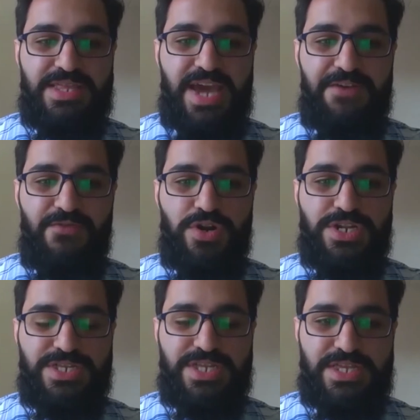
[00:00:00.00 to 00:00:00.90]
the
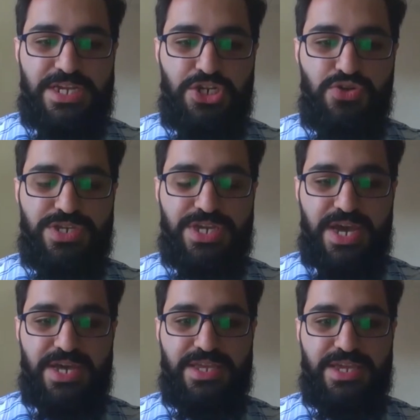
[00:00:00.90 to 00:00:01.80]
awareness that they should
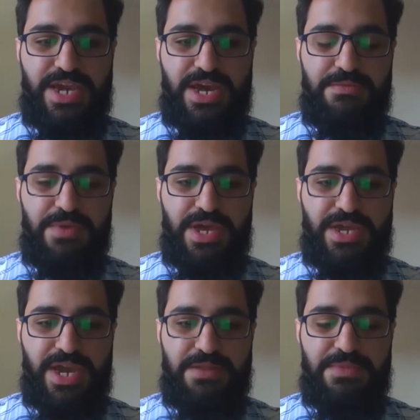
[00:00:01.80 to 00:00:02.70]
get
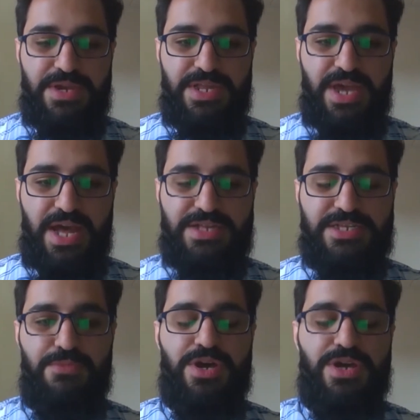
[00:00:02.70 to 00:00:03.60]
can be enhanced
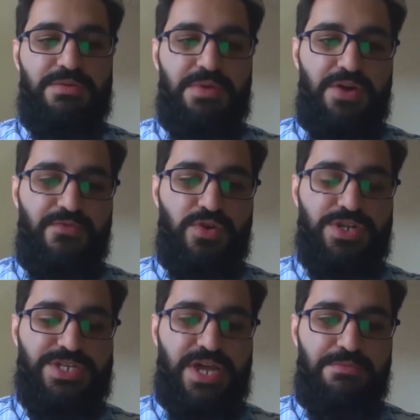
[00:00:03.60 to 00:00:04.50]
by, for
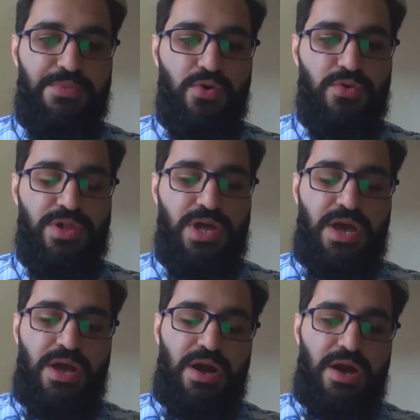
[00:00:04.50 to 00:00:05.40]
example,
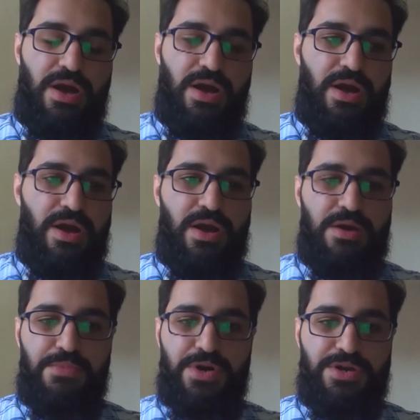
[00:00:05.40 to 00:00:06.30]

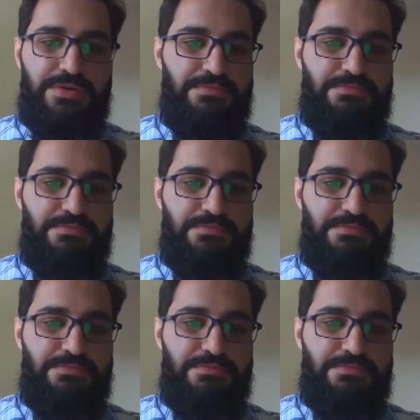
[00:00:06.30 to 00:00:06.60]
by